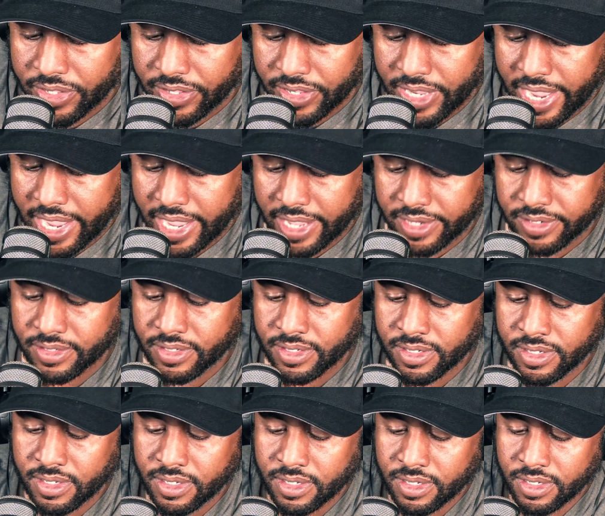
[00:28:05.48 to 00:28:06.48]
they at.
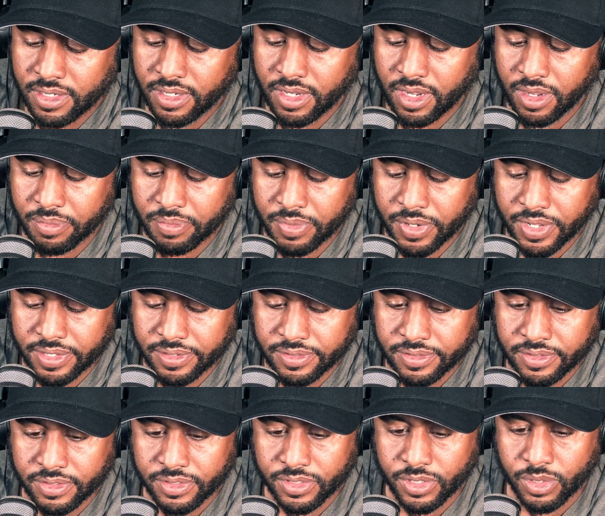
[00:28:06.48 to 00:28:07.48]
But
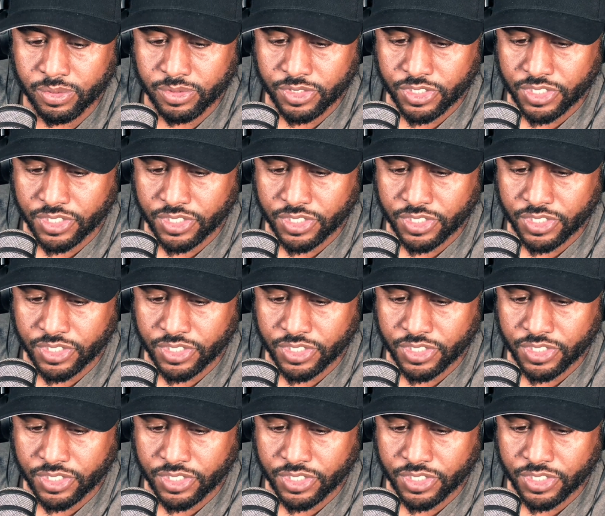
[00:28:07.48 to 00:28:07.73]
you